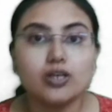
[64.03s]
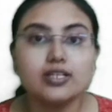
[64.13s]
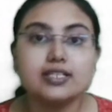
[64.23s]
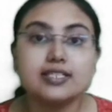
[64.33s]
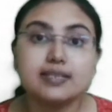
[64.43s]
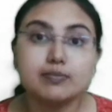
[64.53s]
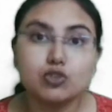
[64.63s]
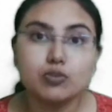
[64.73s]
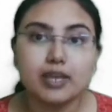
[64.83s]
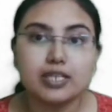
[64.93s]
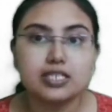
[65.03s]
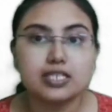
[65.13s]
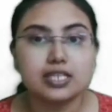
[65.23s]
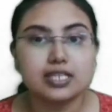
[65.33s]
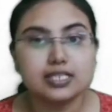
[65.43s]
or
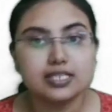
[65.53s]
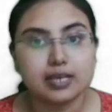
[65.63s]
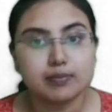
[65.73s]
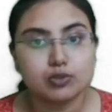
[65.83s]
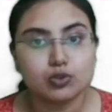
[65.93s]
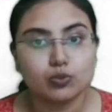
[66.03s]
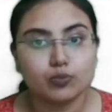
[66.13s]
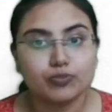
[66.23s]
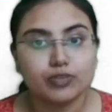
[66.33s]
symptomatic in type 2.